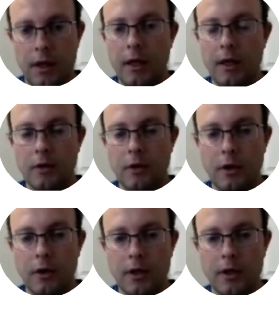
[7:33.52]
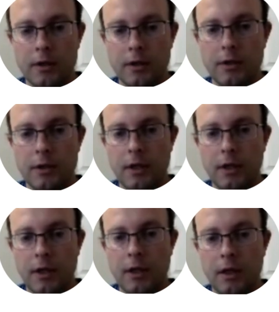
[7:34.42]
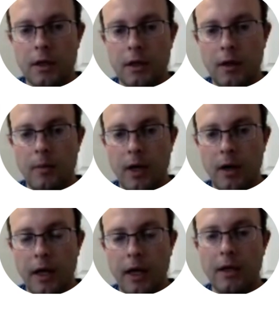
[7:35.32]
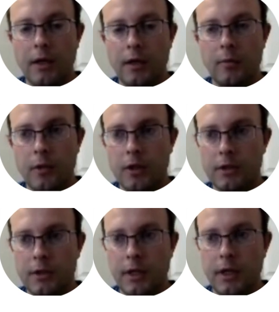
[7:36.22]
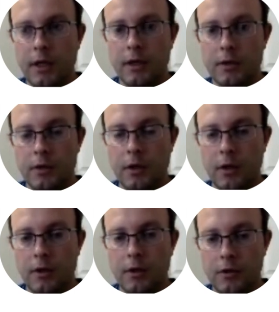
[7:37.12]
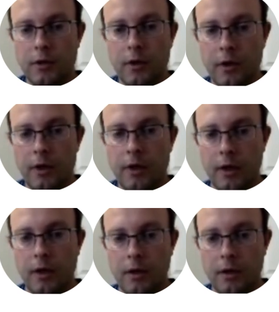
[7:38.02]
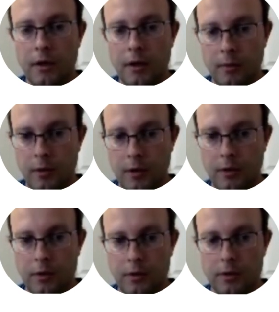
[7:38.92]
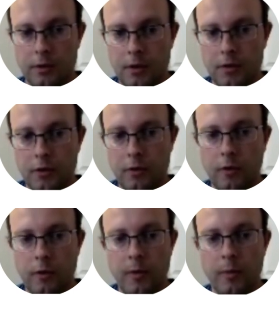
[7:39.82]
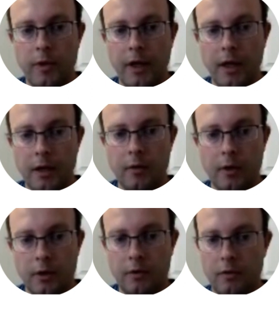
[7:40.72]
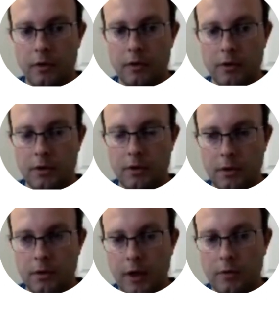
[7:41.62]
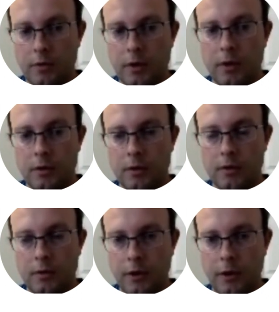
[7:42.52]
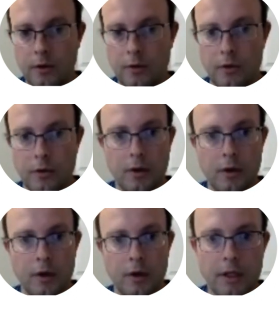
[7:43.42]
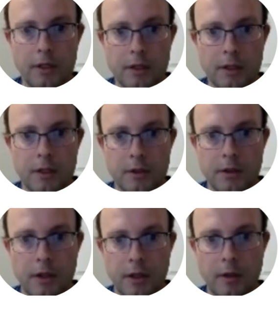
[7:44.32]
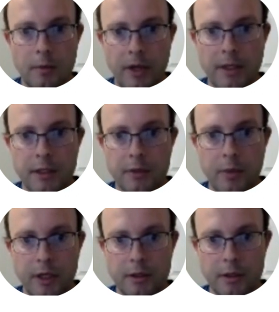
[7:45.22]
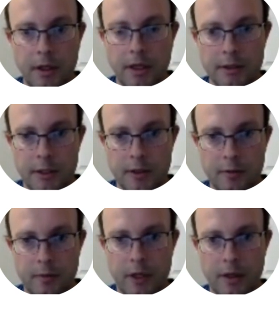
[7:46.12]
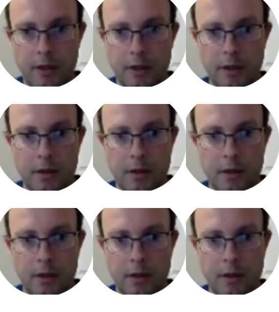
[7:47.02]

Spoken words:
And it took us about 18 milliseconds on the Starry Night image. So remember the handwritten function. That's what we used. This is the basic pixel access method.